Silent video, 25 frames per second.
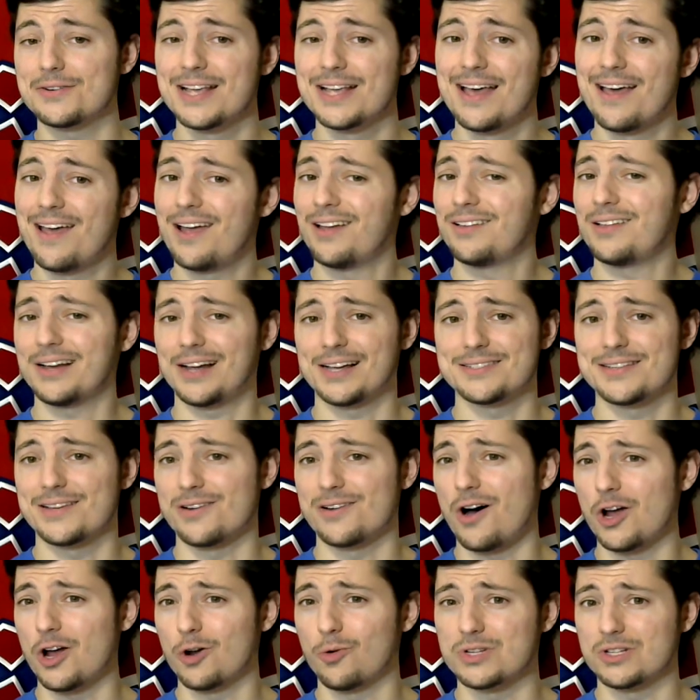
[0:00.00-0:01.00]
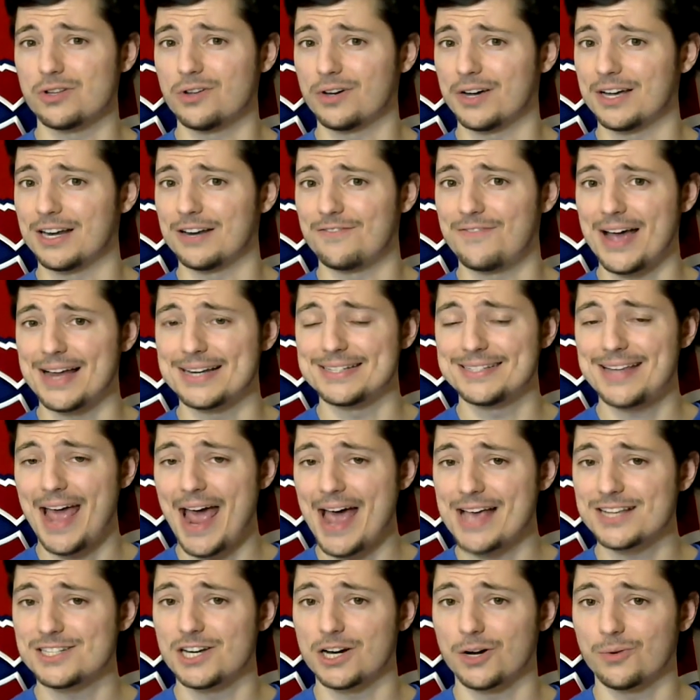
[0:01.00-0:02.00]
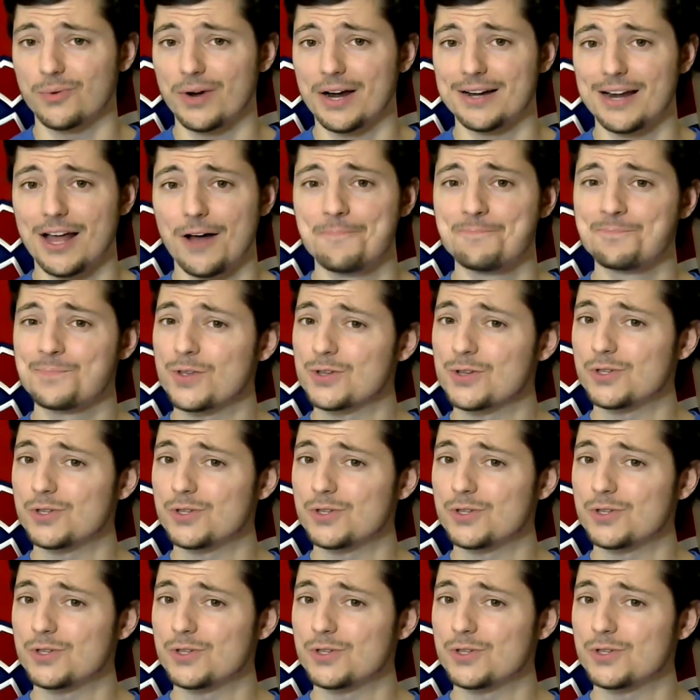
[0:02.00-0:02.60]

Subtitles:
And like I said, Ottawa's looking fantastic right now,